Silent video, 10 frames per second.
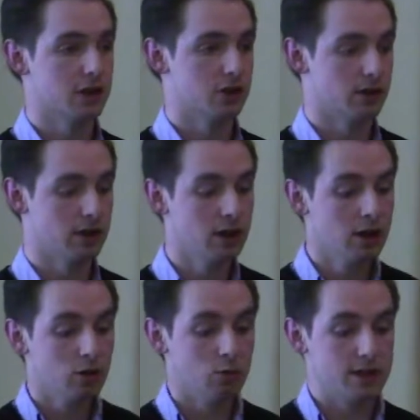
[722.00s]
century
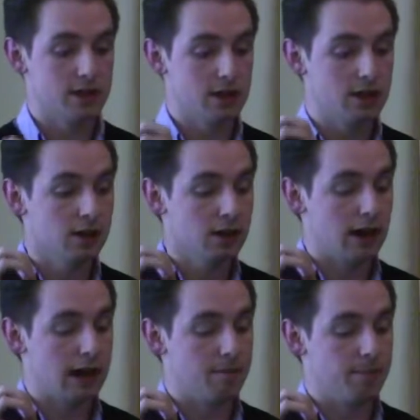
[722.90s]
we see
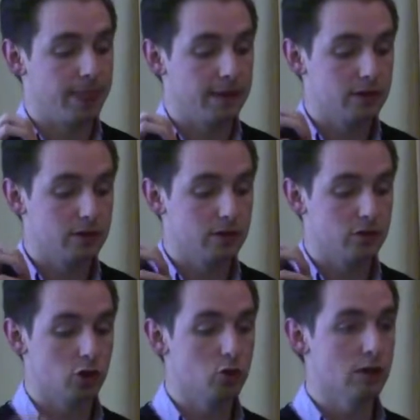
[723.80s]

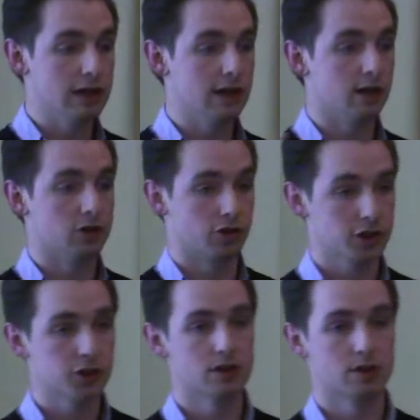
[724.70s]
two legal
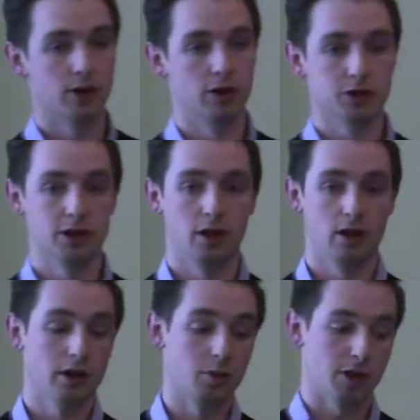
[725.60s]
traditions emerge in
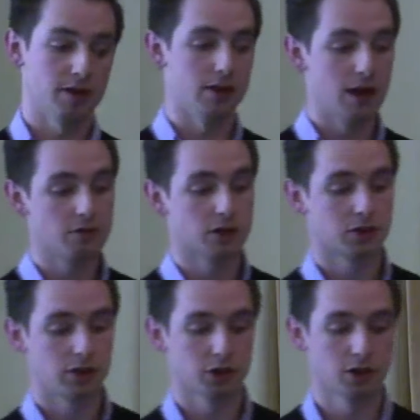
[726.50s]
Ireland, the Brethyn Yevid
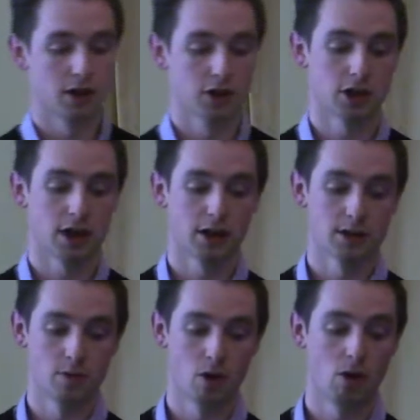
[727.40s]
tradition and the
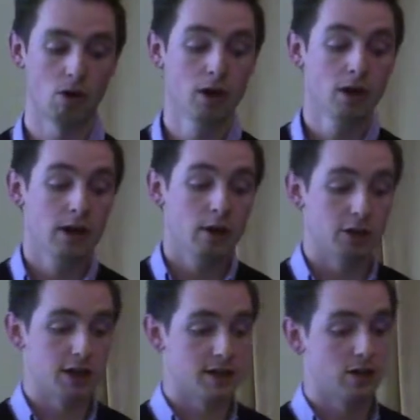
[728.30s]
Seanchus Mór,
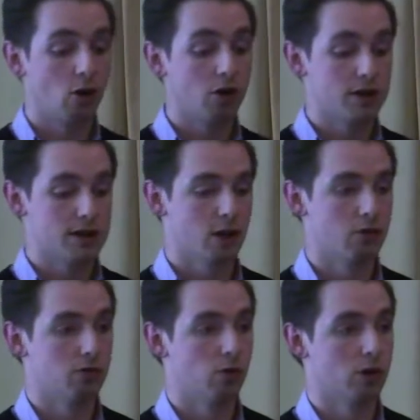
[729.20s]
which has a north and
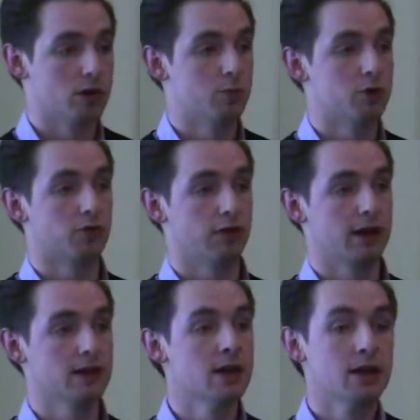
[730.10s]
south focus, which
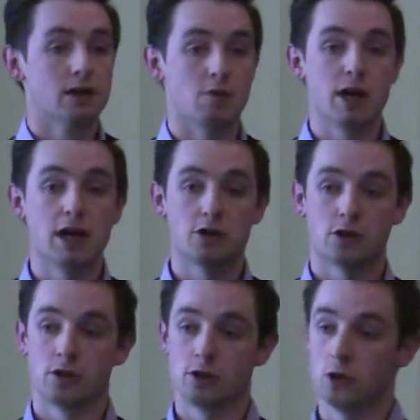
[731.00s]
reflects the
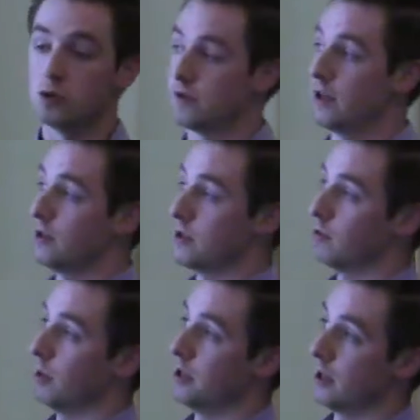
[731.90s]
major two spheres
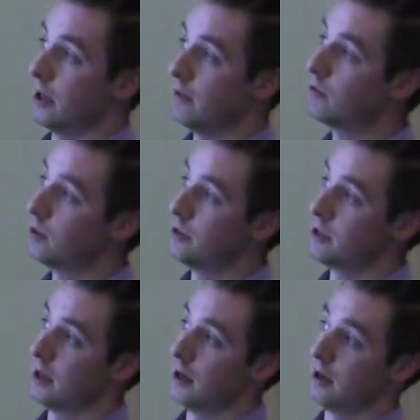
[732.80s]
of political
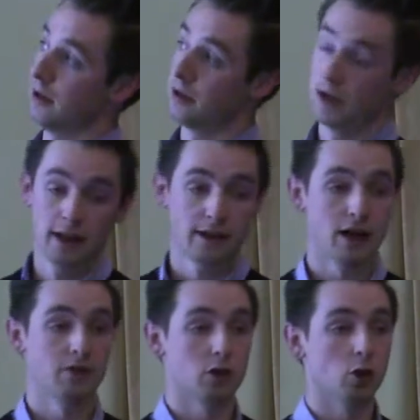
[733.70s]
influence in Ireland,
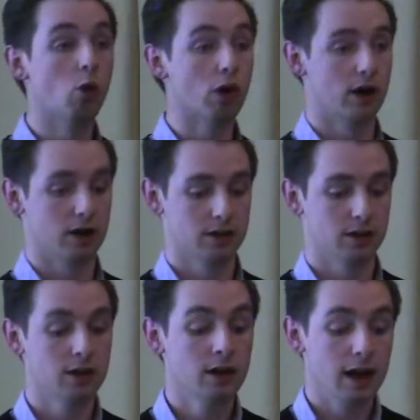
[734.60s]
that of the
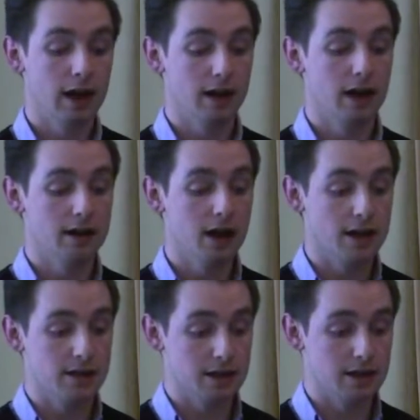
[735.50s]
Oganachta
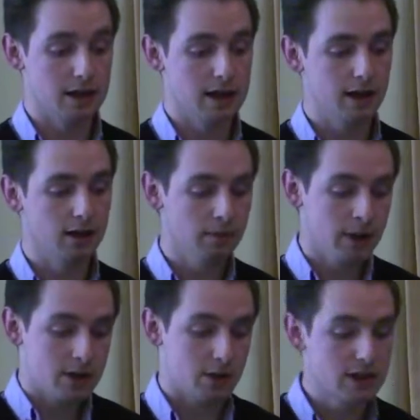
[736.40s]
and the Nael.
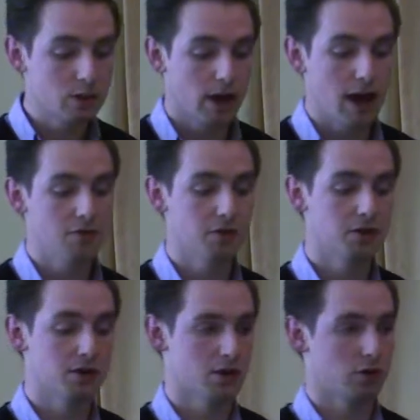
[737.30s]
So I think we have
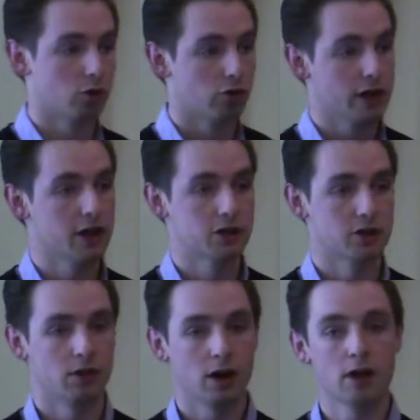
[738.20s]
here the sort of creation
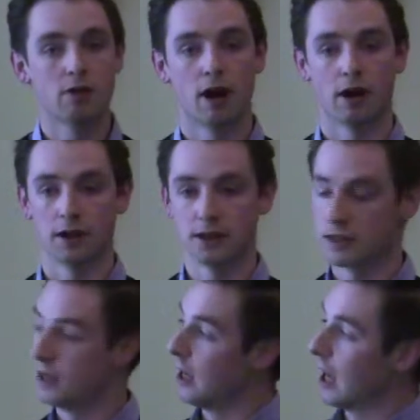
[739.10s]
of
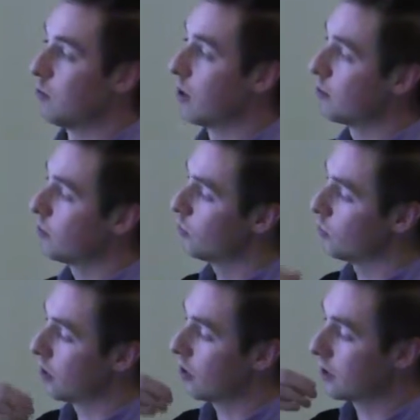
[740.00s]
hierarchies. And
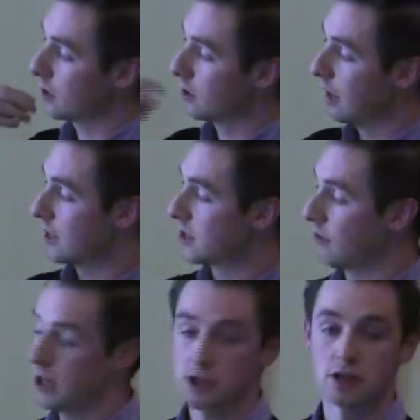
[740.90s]
with all the
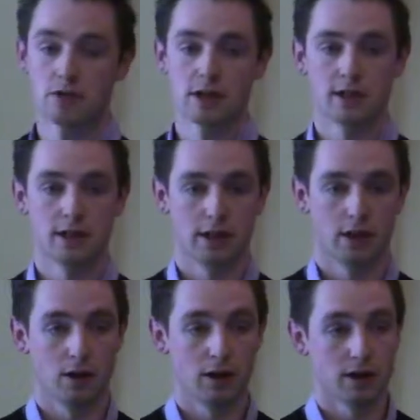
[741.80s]
excavations recently in
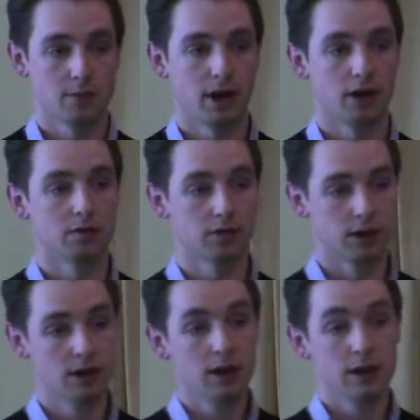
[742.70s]
Ireland as a part of
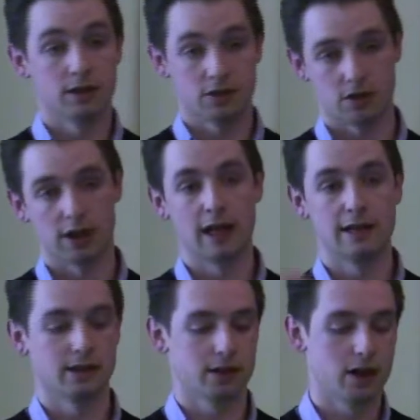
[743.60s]
the sort of
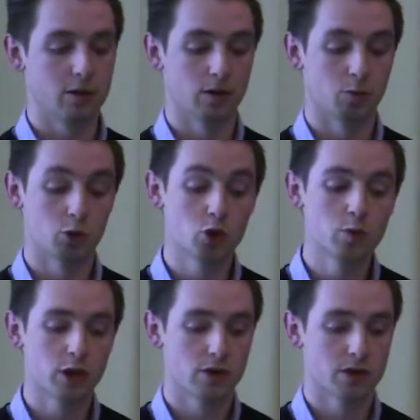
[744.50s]
Celtic Tiger
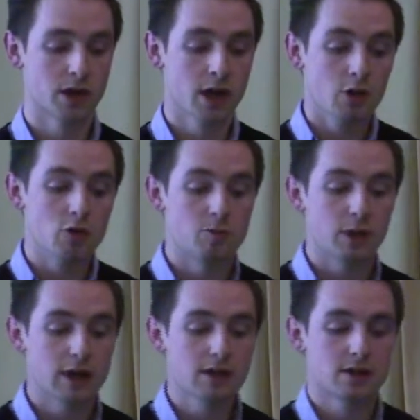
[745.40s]
boom years, we've
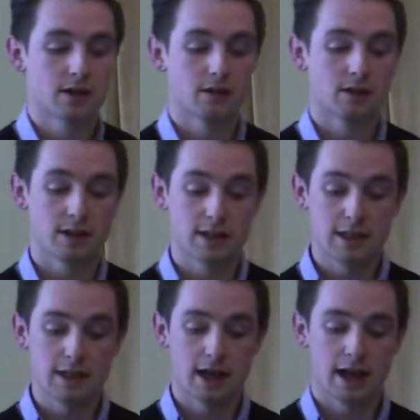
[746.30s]
begun to
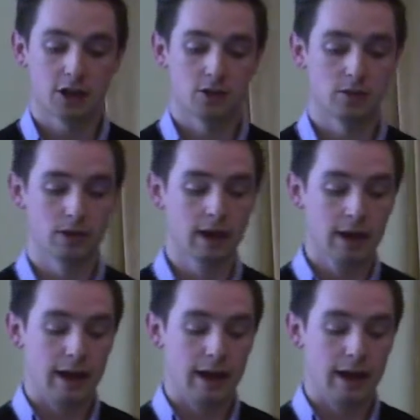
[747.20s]
see an actual